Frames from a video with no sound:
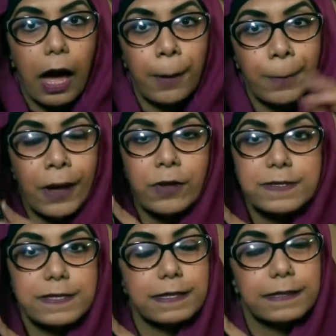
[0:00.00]
about
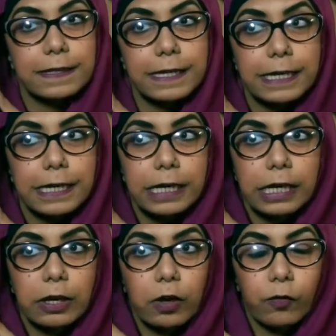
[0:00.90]

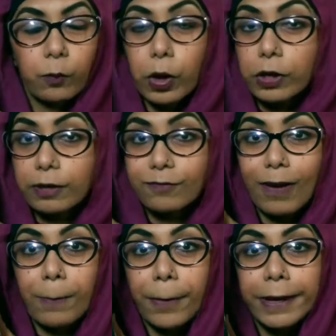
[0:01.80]
the world of
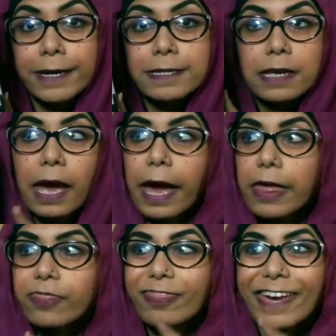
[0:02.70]
vampires.
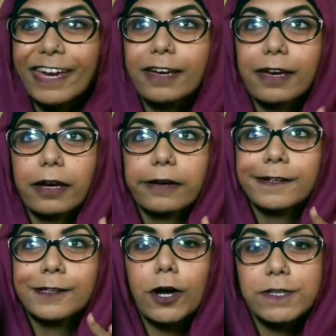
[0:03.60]
Think
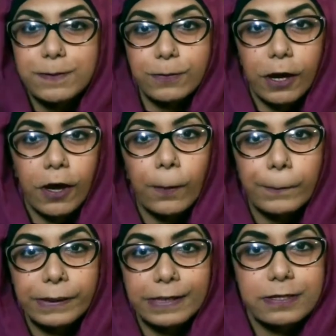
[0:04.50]
Gossip Girl
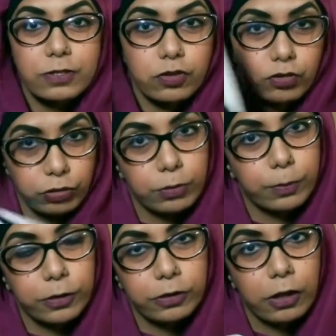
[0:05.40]
meets True
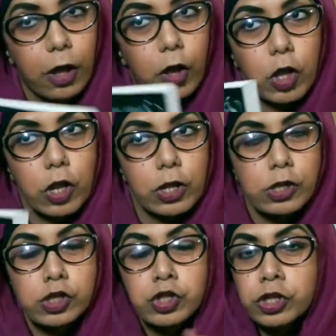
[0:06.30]
Blood.
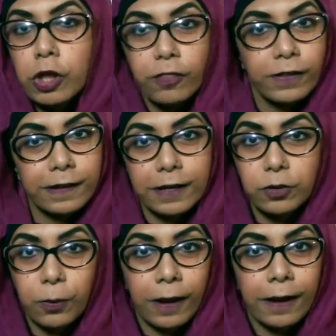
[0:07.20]
Nothing like
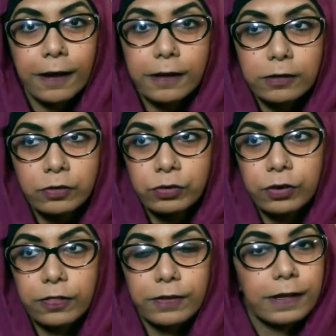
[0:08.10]
Twilight,
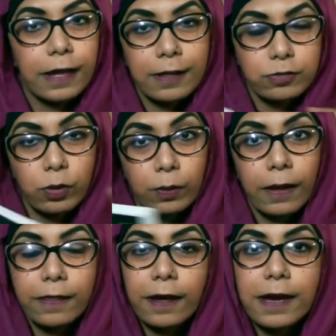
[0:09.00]
nothing at all
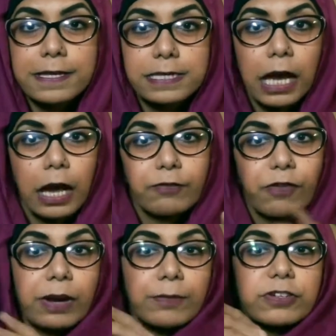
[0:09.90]
like that. It's
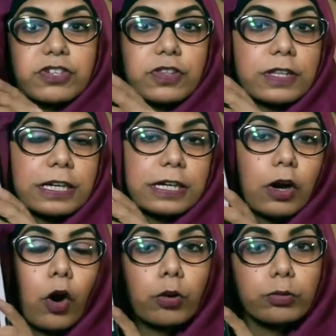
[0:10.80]
very much the
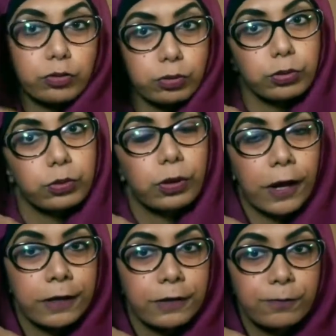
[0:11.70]
old school
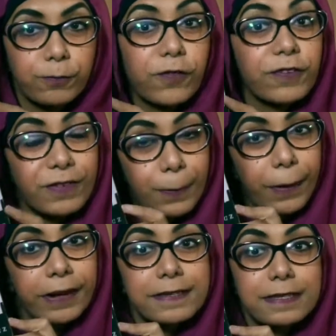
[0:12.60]
kind of Buffy
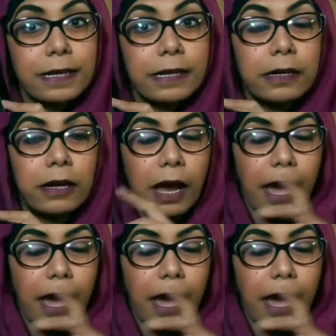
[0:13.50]
Vampire Slayer,